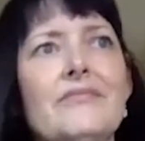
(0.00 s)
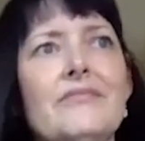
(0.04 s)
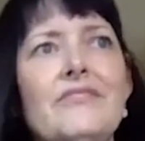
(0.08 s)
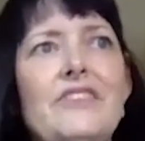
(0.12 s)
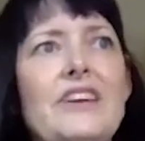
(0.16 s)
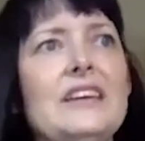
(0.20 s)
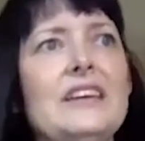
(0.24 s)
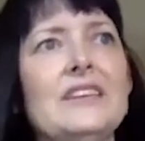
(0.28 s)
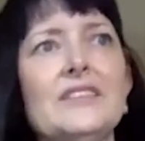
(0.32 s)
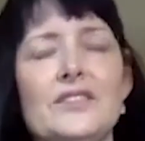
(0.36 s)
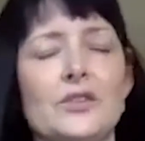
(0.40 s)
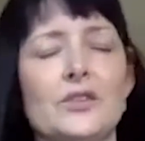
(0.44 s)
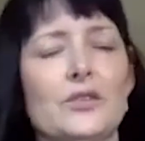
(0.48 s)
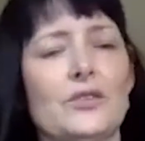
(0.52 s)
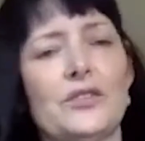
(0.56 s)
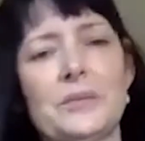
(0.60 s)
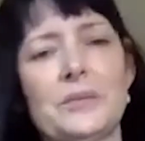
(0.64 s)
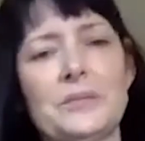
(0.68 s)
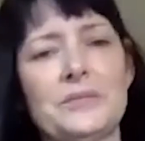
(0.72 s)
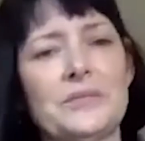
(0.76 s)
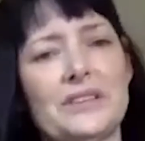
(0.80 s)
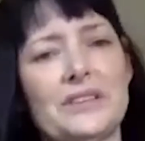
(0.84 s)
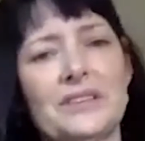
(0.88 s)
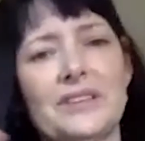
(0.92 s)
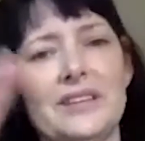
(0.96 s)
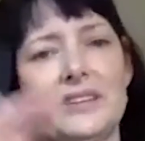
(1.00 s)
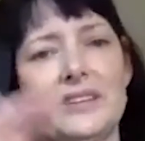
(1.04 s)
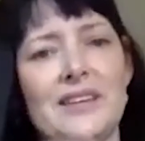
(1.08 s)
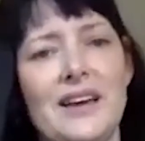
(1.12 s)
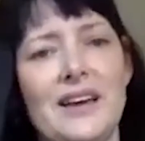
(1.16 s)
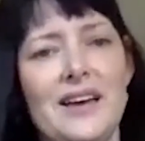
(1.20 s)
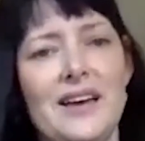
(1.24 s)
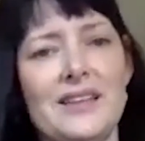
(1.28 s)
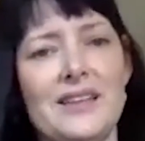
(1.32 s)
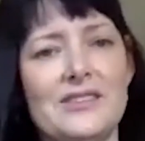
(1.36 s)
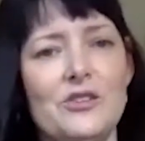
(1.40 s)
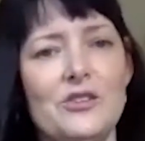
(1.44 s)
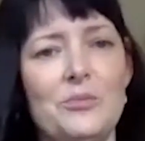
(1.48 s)
face or something like
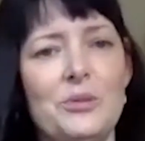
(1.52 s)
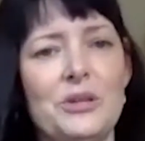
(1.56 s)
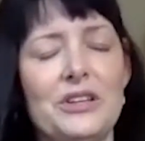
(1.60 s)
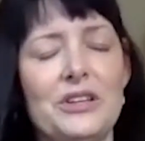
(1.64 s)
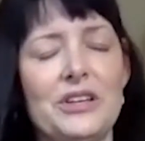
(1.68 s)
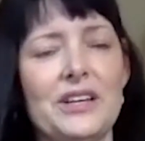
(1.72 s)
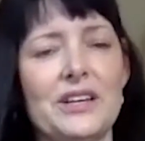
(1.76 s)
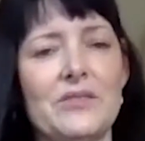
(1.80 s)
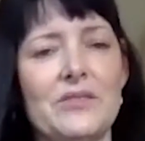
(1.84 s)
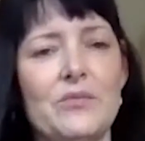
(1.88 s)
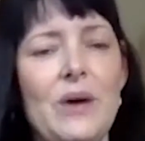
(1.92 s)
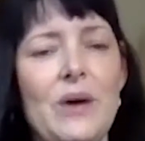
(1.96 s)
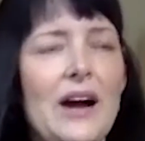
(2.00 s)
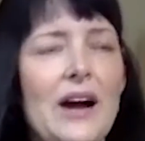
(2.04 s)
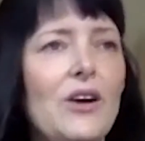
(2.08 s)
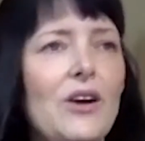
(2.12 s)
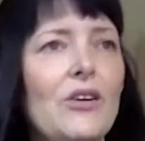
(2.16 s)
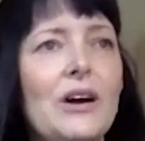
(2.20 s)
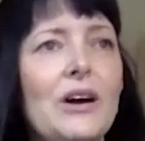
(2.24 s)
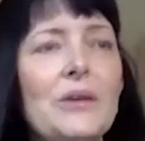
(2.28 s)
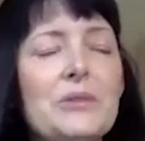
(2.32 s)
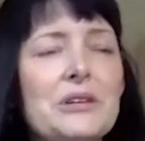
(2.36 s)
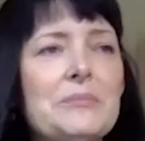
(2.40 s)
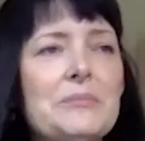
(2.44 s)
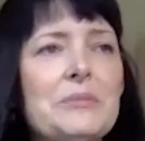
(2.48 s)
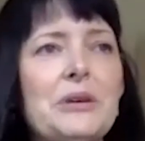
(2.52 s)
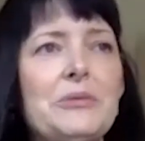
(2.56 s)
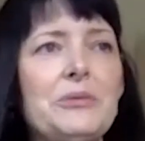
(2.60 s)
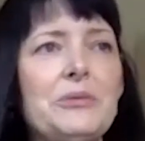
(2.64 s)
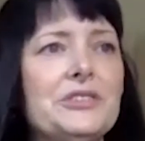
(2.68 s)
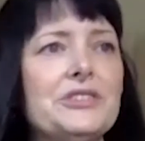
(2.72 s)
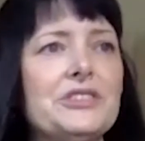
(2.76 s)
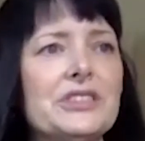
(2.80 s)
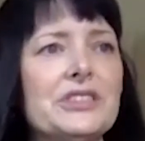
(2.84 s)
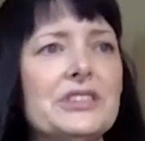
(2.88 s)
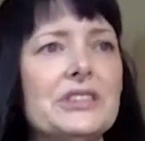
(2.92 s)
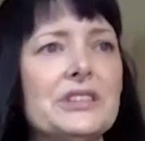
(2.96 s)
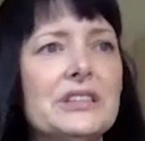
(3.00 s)
that. They'd be like, wow, I want to be
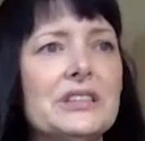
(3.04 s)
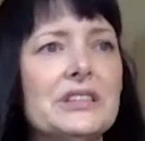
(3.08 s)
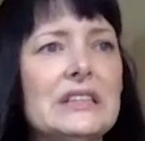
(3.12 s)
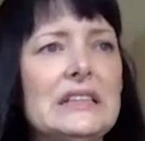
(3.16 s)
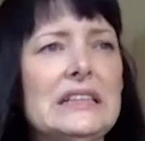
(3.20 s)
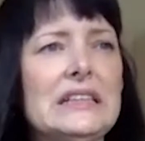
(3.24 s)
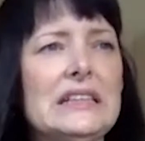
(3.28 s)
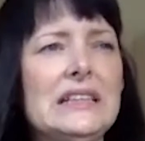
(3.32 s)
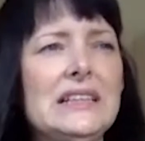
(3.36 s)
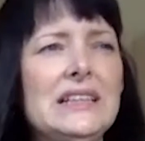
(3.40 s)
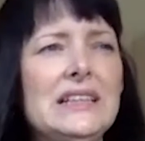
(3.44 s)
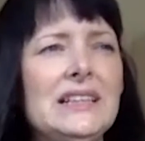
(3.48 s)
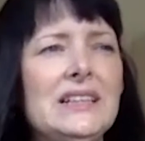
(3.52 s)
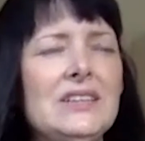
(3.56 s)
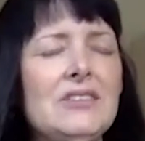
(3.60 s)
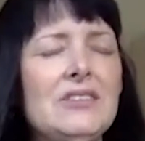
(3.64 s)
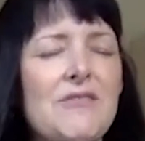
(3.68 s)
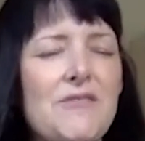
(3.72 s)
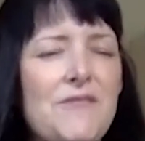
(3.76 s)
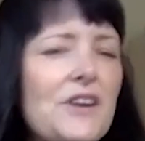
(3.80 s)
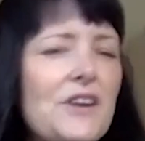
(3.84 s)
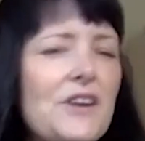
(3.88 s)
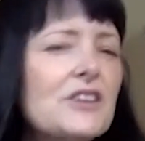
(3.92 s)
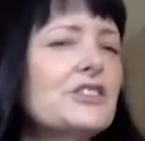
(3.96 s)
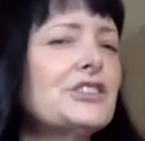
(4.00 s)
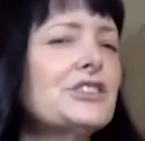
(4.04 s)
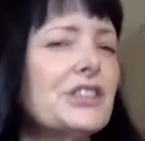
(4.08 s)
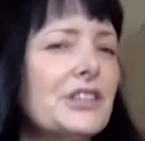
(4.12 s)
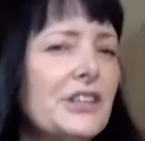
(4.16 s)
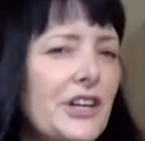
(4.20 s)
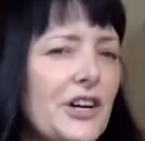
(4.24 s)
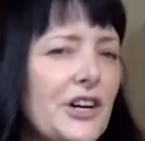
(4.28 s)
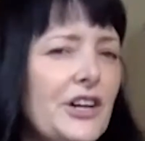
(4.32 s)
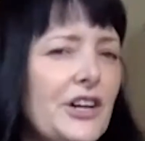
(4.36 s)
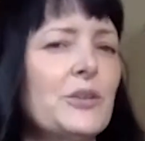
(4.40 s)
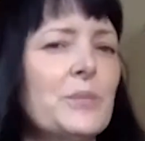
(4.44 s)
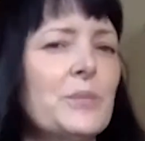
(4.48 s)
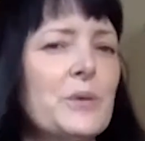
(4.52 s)
able to function
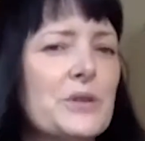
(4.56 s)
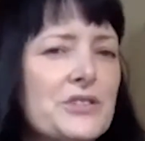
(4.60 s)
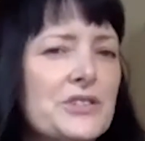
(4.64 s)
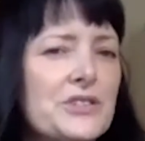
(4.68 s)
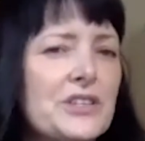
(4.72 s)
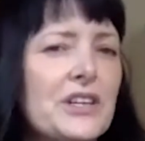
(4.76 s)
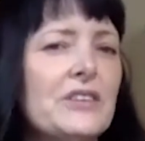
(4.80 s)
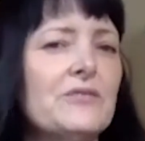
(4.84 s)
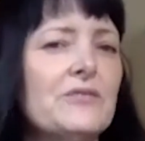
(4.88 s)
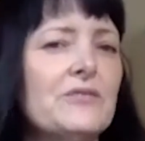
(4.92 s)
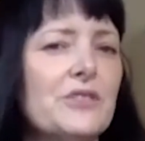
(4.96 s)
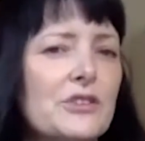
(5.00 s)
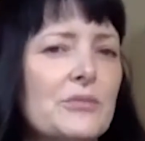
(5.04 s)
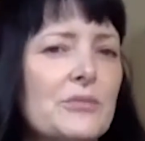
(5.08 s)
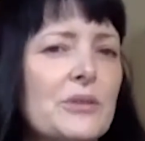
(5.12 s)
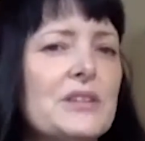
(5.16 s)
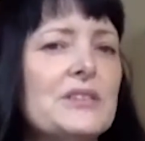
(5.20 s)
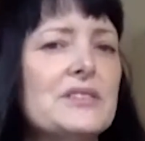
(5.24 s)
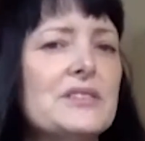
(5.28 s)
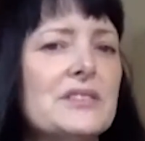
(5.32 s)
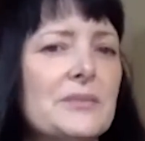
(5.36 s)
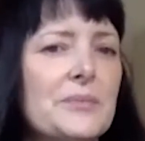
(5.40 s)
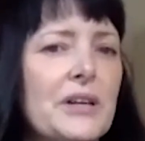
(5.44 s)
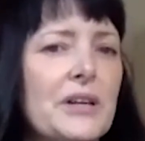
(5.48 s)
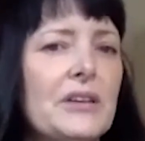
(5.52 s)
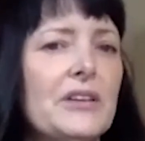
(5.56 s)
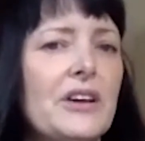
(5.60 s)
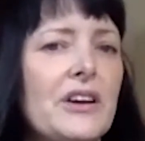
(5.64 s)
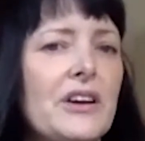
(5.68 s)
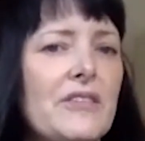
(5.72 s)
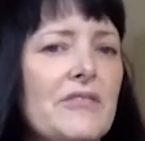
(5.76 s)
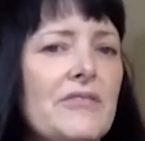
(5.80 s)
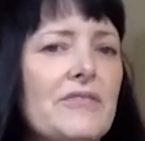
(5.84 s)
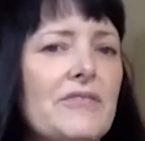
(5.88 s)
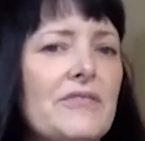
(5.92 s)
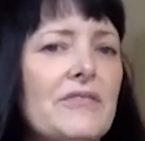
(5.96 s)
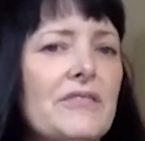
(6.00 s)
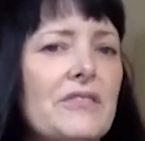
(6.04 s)
100% for the rest of my
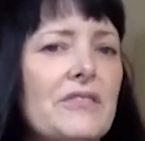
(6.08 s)
life.